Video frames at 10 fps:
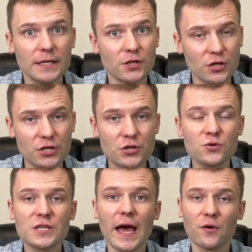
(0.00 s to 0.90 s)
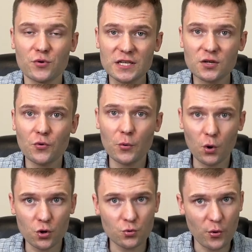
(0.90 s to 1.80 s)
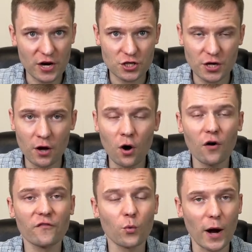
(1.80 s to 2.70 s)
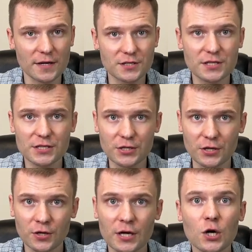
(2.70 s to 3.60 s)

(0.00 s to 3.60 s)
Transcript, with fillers: you could use a risk reward ratio of 1 to 2,